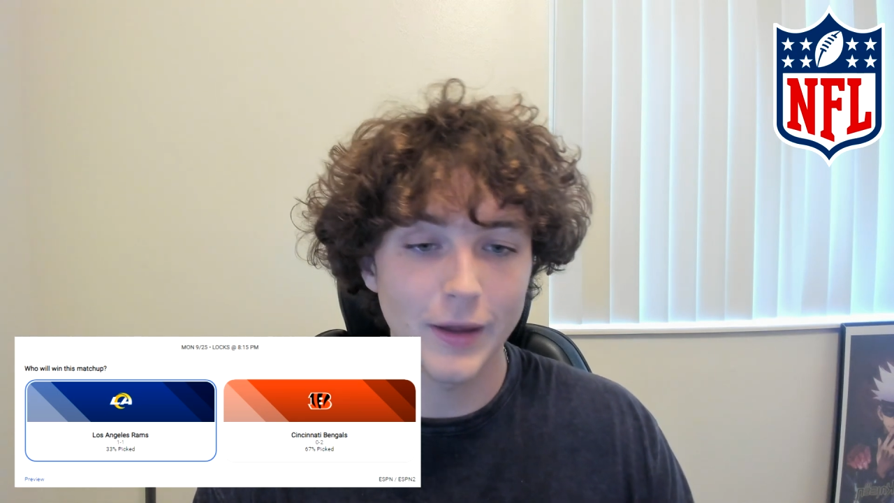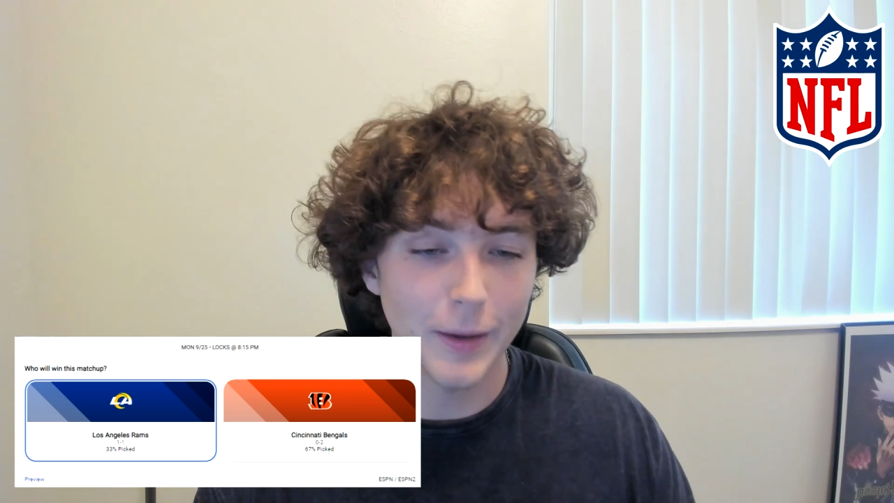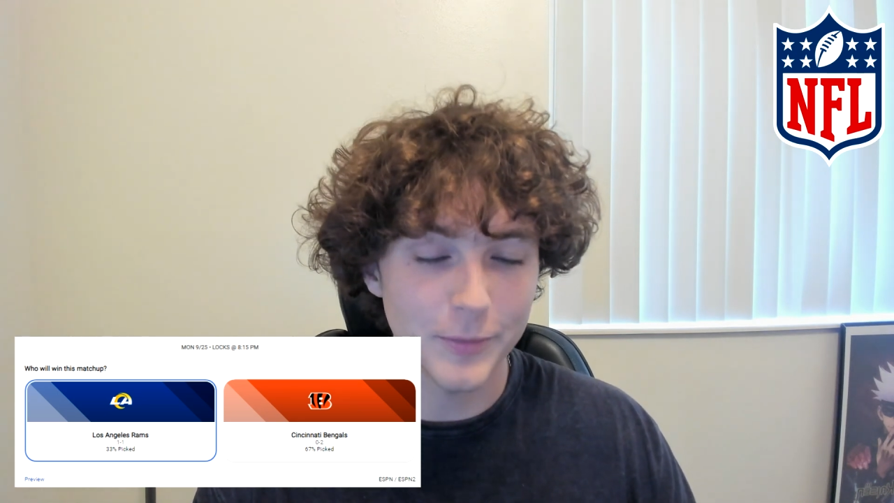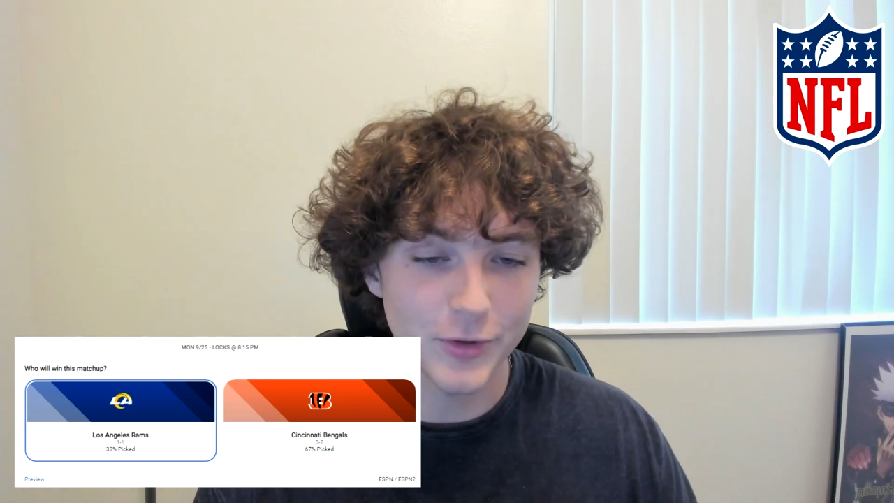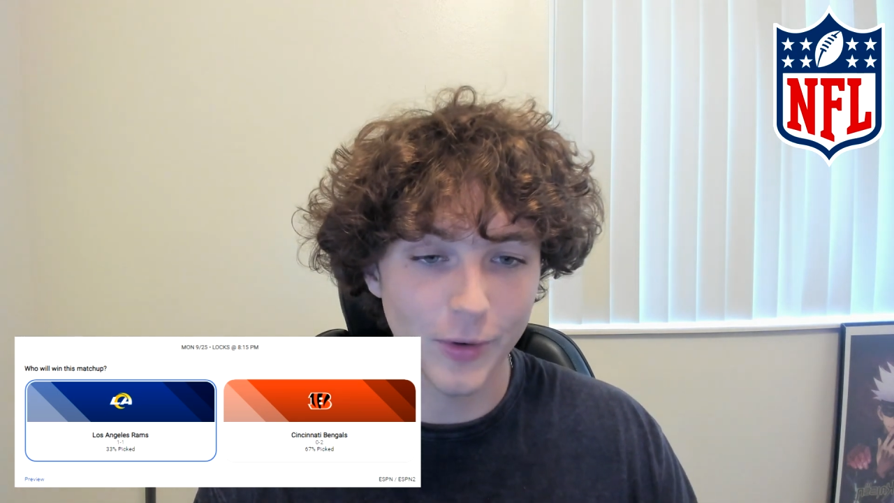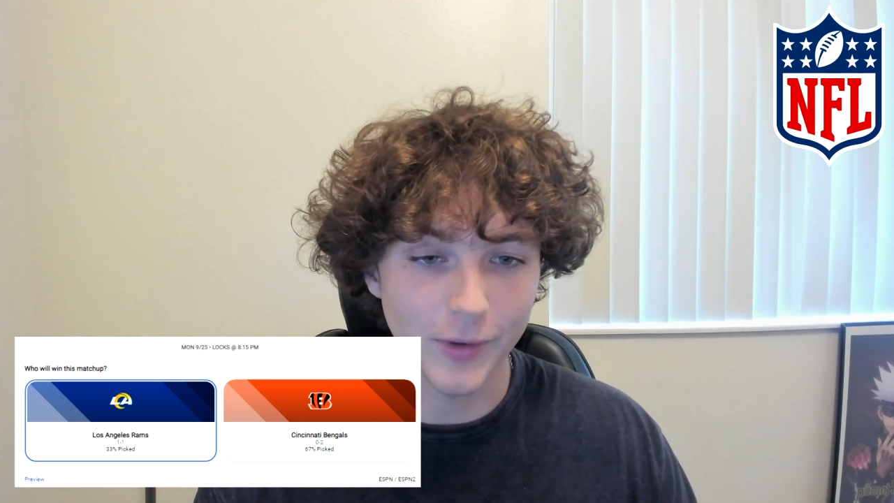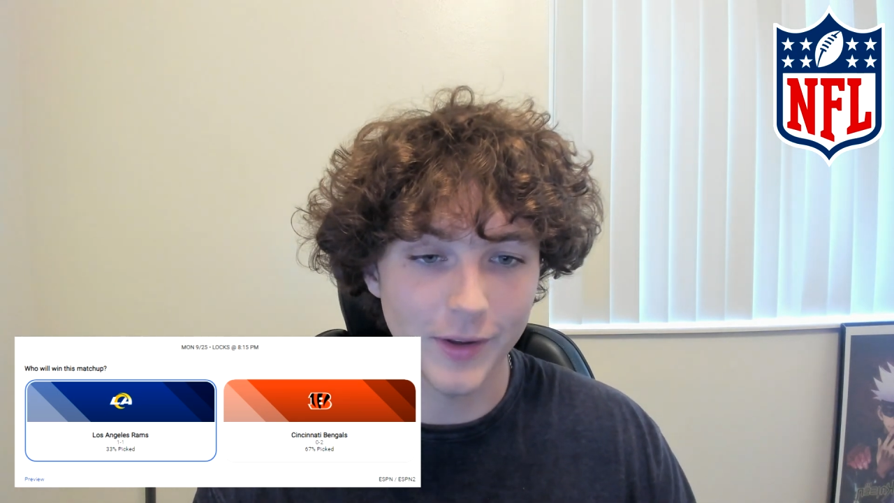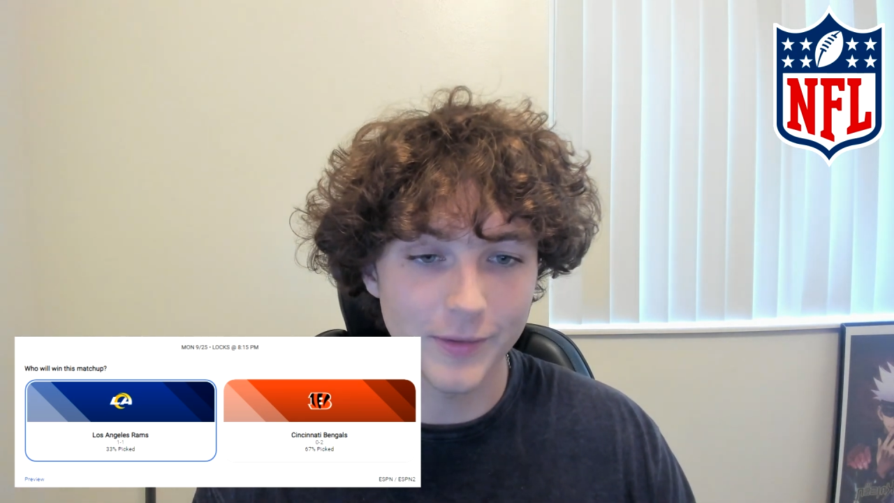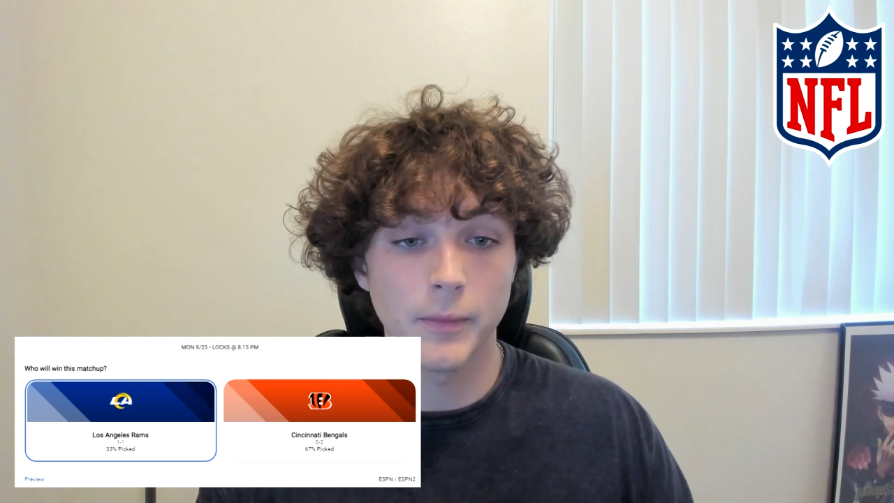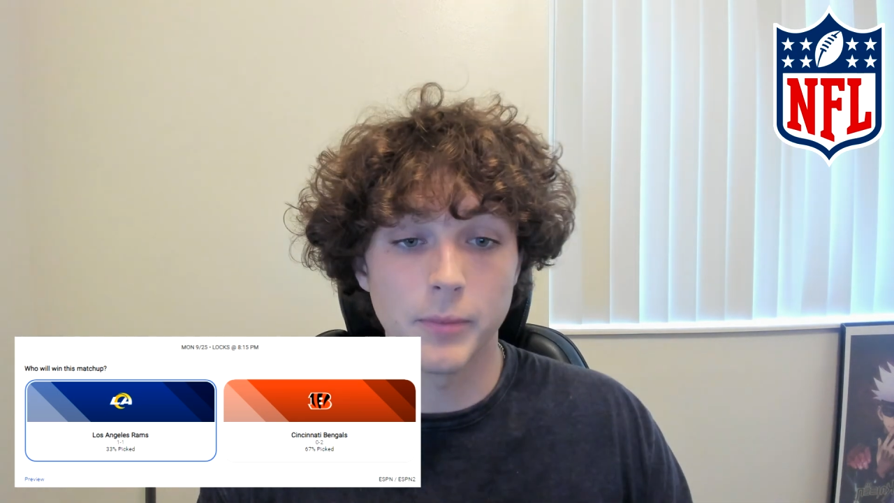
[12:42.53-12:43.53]
I'm
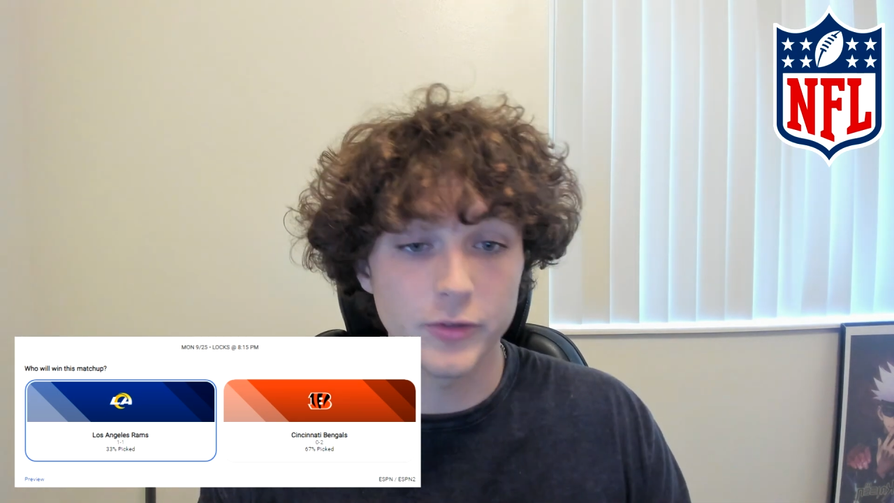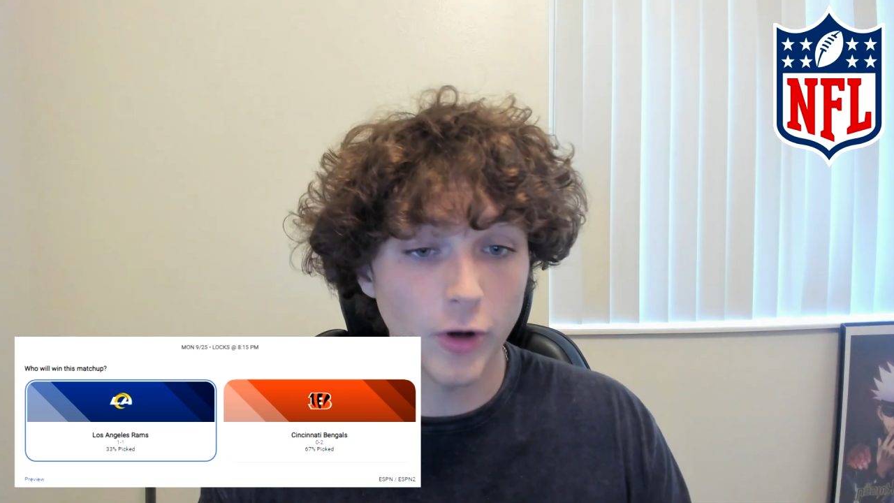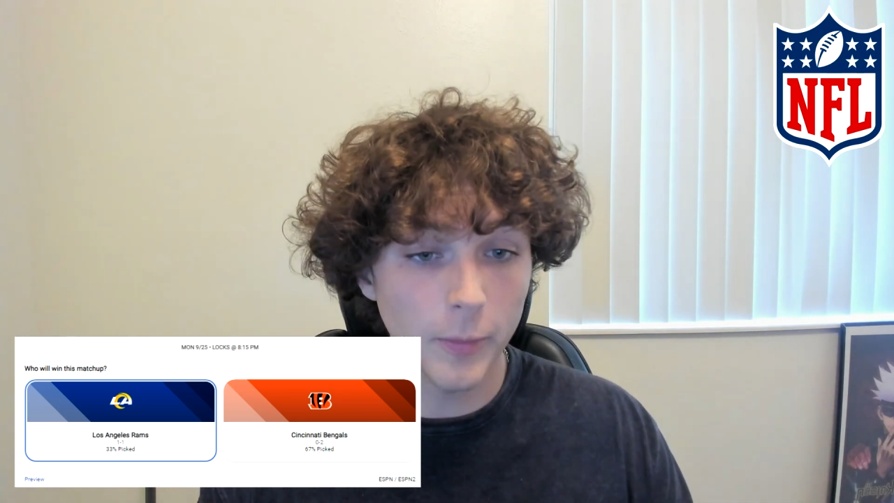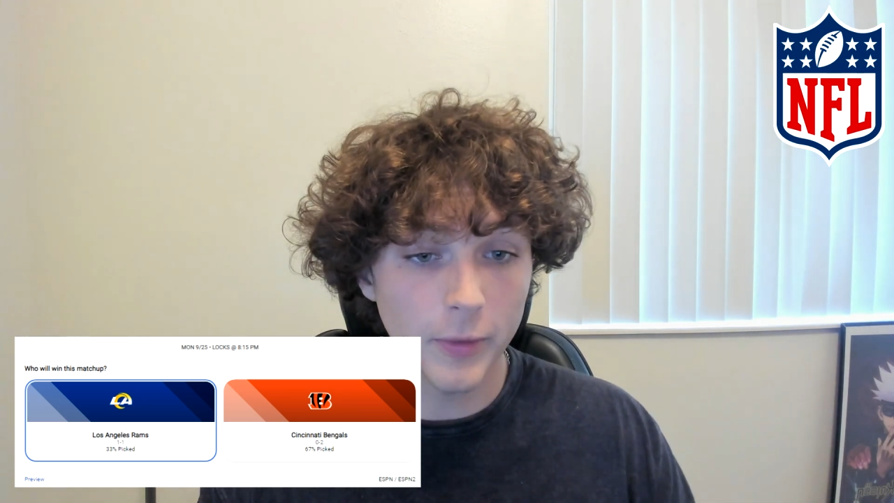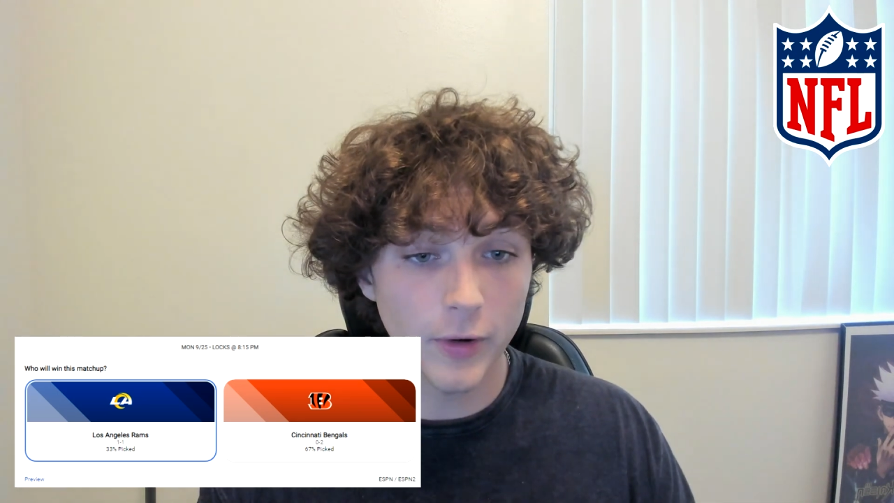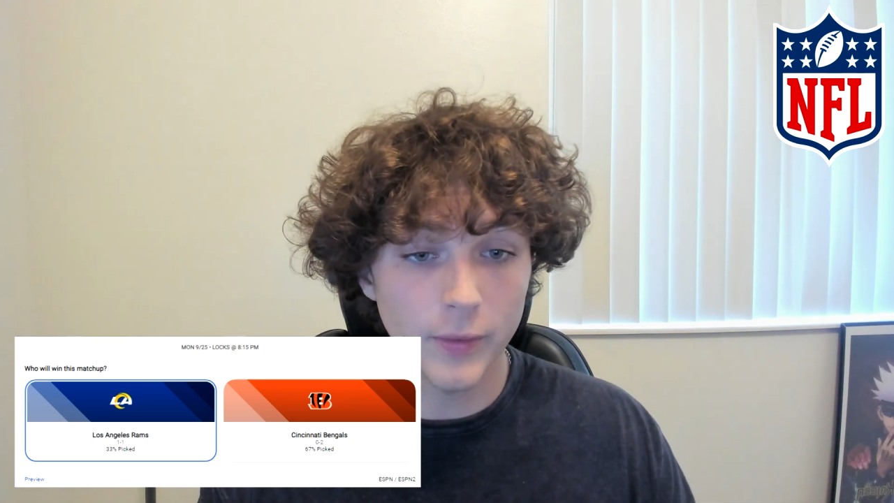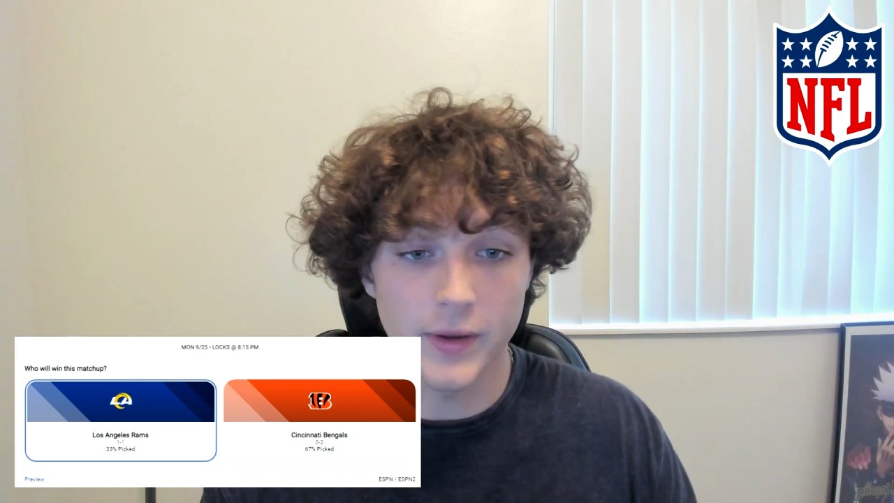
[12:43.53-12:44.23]
joking, but Joe Burrow